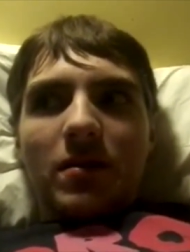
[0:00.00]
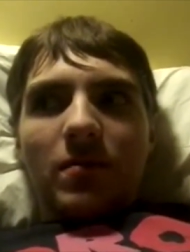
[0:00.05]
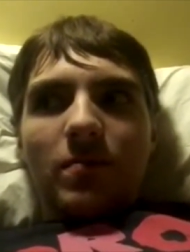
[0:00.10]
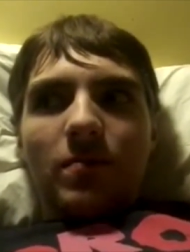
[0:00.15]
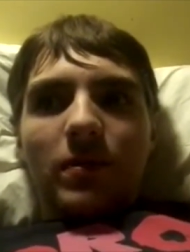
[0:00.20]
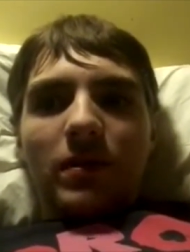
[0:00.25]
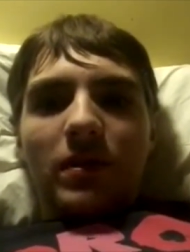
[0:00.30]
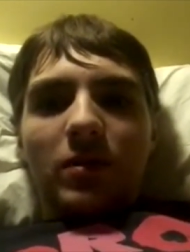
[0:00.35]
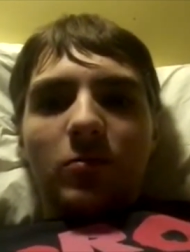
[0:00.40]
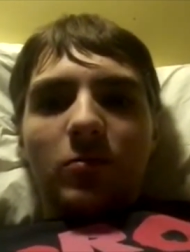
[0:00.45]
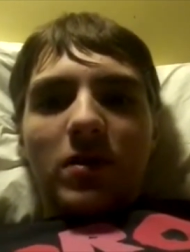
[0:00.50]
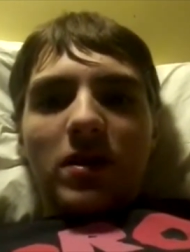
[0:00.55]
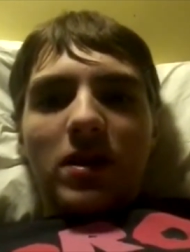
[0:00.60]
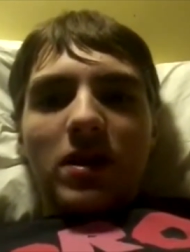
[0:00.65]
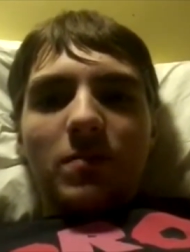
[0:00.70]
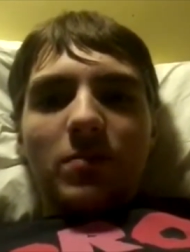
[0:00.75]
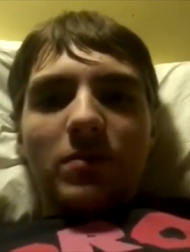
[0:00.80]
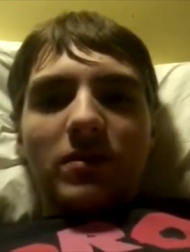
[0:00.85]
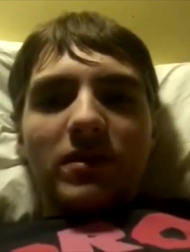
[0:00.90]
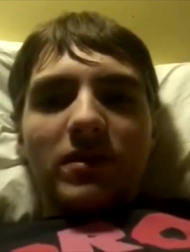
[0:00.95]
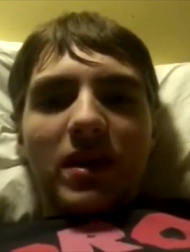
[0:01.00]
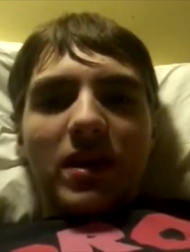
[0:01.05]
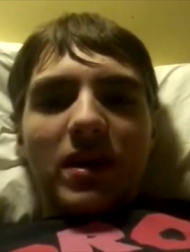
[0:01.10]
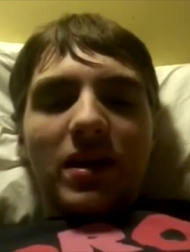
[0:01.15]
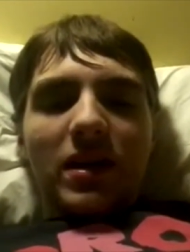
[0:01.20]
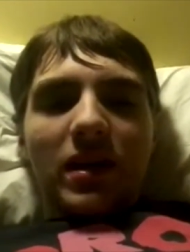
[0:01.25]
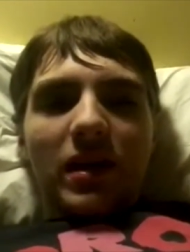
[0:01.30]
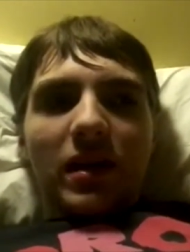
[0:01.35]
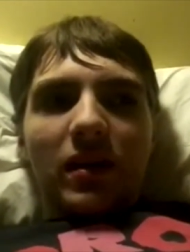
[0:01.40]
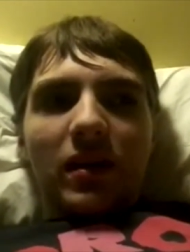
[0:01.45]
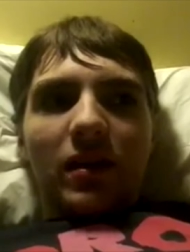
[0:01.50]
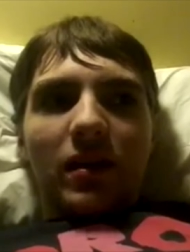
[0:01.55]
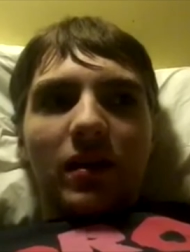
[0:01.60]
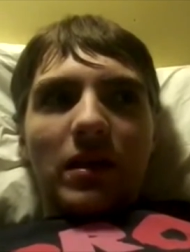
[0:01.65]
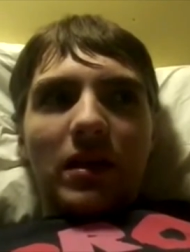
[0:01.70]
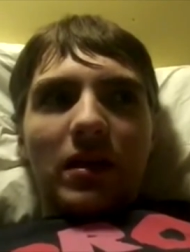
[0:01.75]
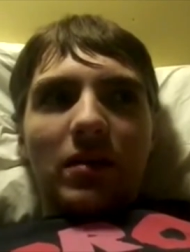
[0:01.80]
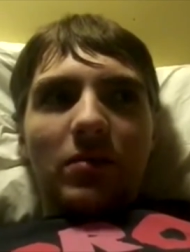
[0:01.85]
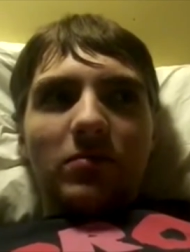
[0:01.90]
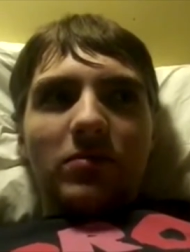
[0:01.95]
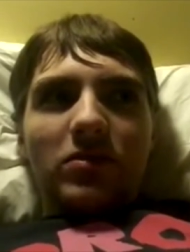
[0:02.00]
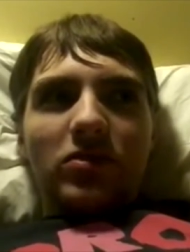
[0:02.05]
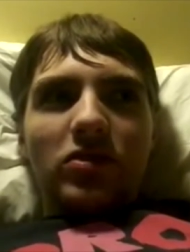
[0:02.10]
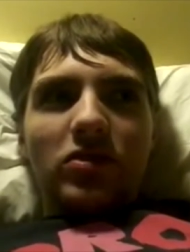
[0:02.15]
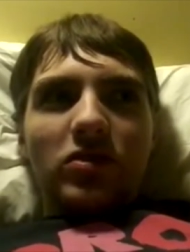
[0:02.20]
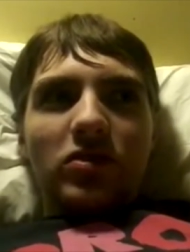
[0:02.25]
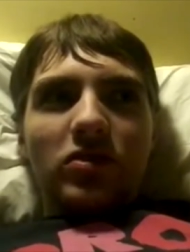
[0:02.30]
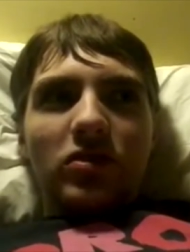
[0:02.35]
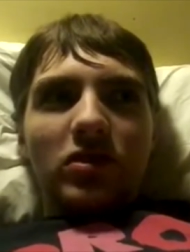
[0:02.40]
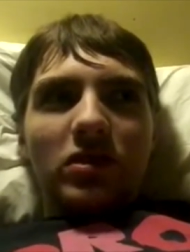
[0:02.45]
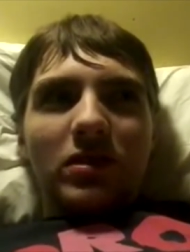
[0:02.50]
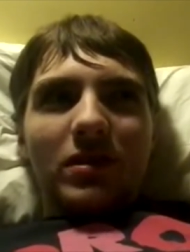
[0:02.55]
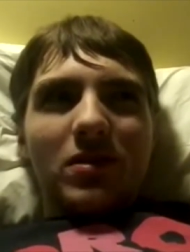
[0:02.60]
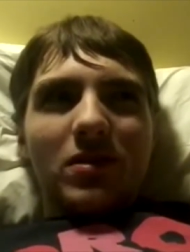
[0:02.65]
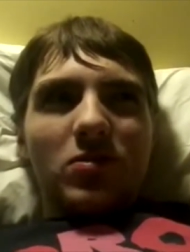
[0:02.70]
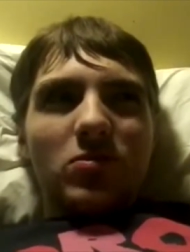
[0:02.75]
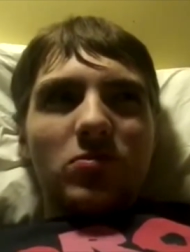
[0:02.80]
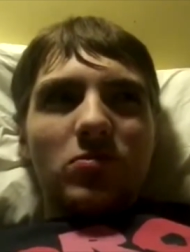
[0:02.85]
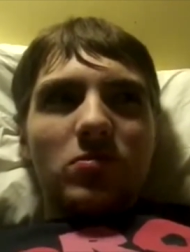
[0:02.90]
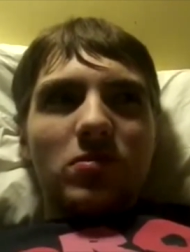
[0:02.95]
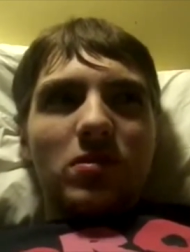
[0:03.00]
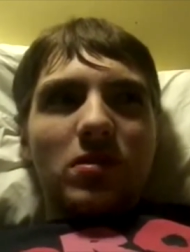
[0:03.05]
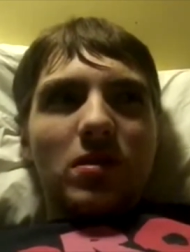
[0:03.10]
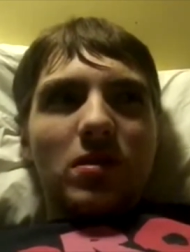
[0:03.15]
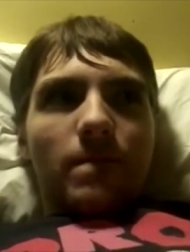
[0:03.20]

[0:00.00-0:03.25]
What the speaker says: but the way they presented it, it was just so...